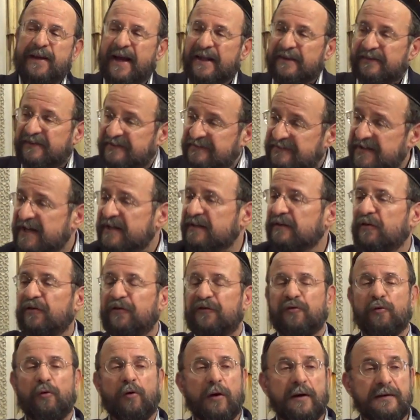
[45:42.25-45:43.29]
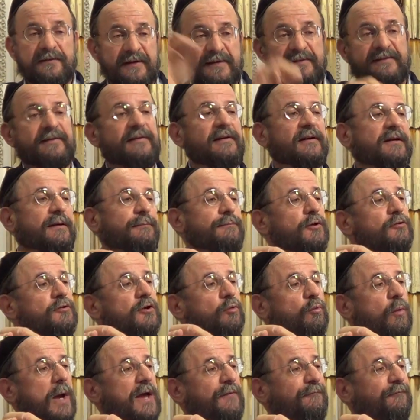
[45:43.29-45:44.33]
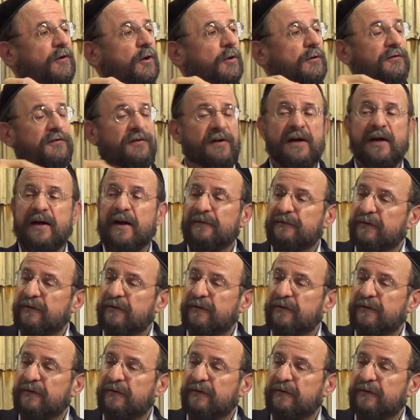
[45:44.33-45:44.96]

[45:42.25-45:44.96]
and stick the swords into the communion wafers